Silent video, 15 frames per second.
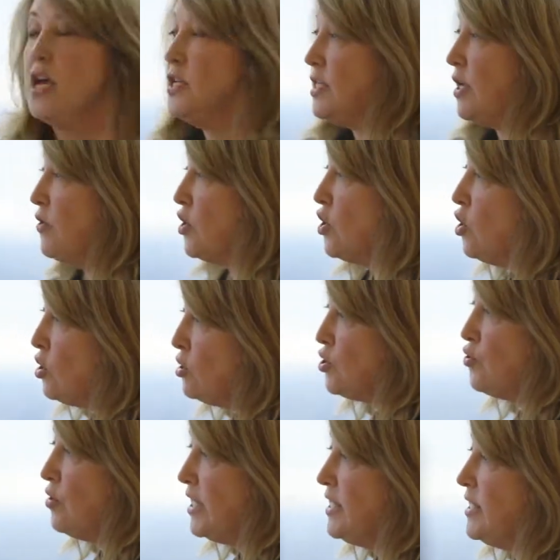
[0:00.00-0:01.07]
So the
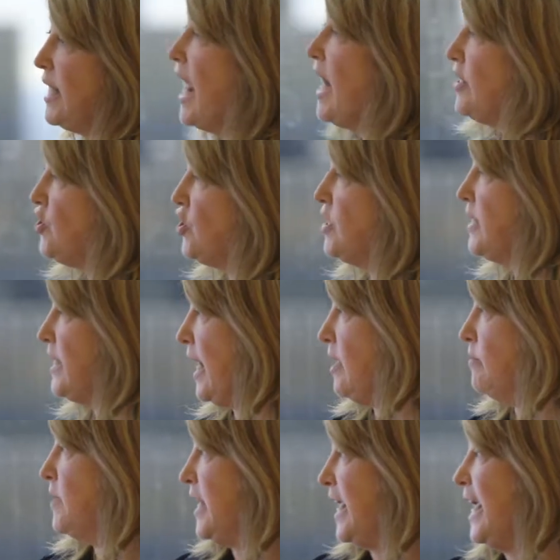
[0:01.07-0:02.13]
cultural intelligence
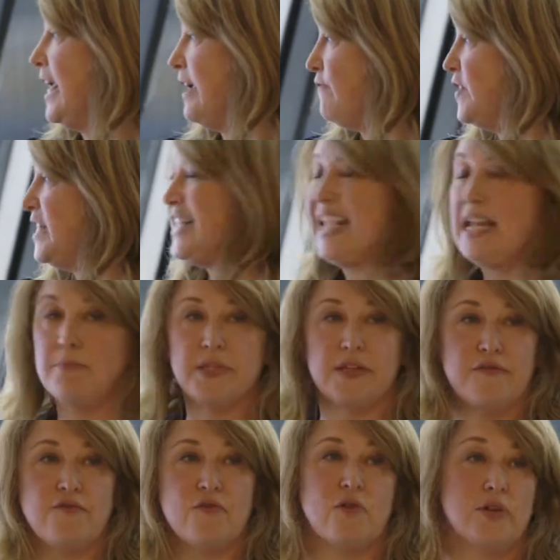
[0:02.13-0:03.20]
element here for teams
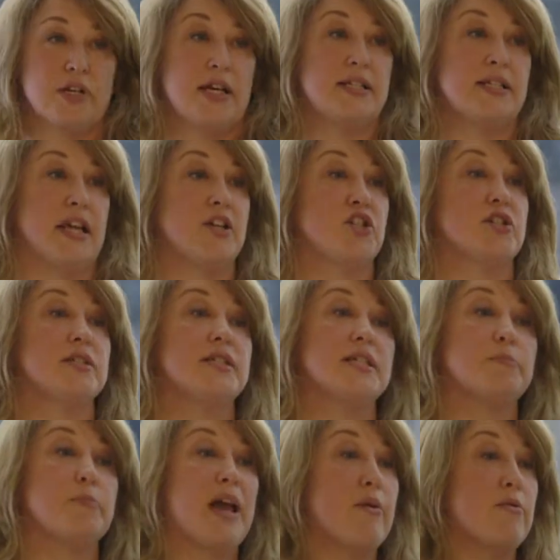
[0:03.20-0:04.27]
and for organisations
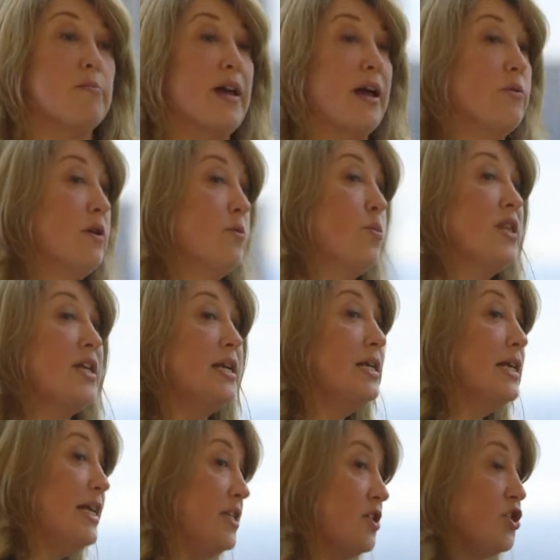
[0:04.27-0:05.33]
is paramount. And
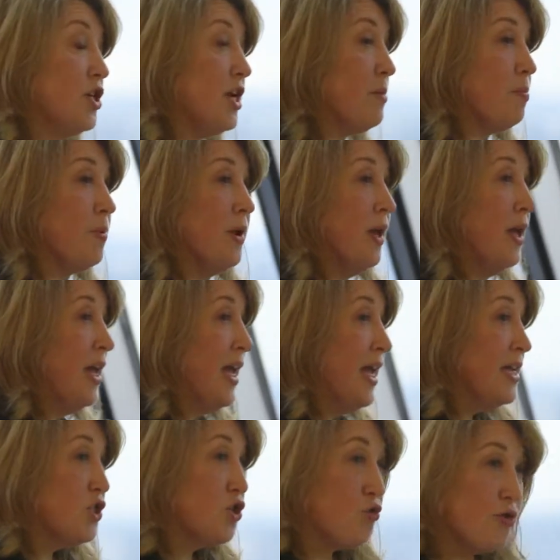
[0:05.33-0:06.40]
within leadership,
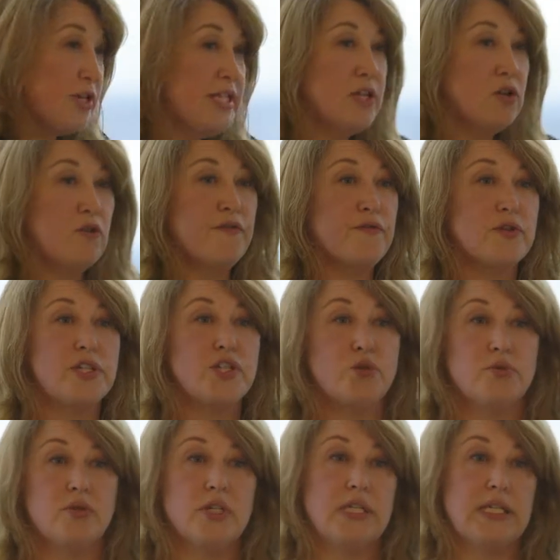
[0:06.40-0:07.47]
it's critical for us
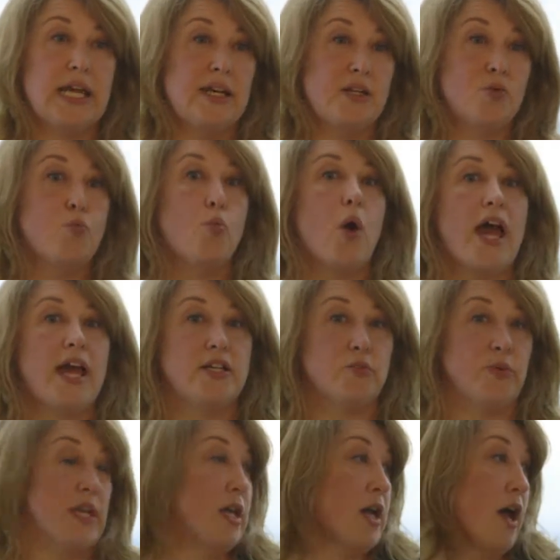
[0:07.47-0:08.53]
to understand where do
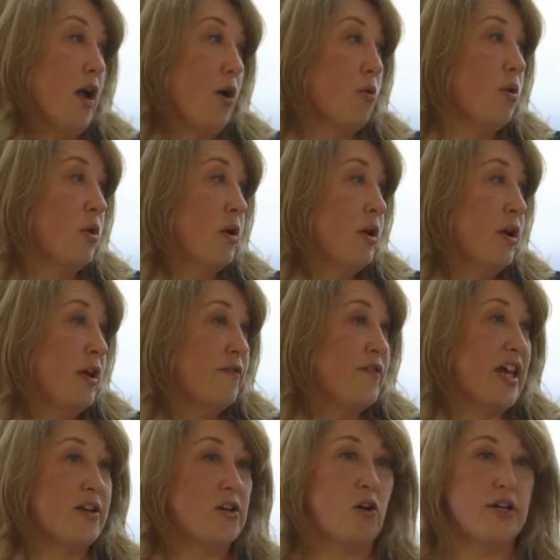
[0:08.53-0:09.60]
we go for
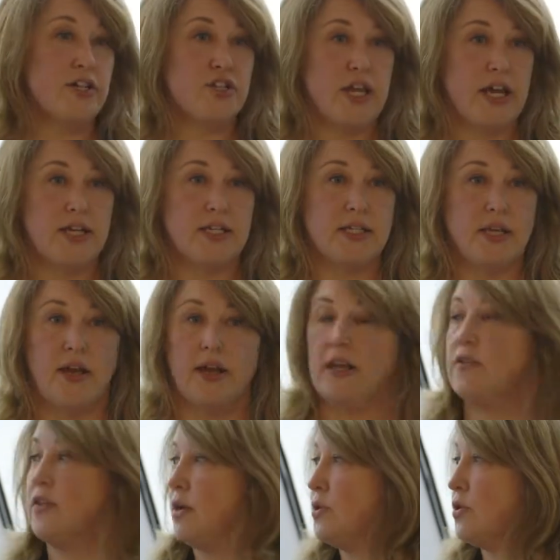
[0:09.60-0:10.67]
that knowledge, that insight,
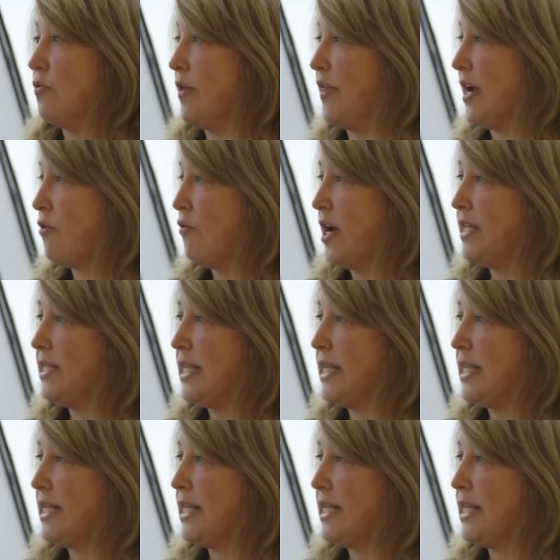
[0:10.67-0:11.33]
and that great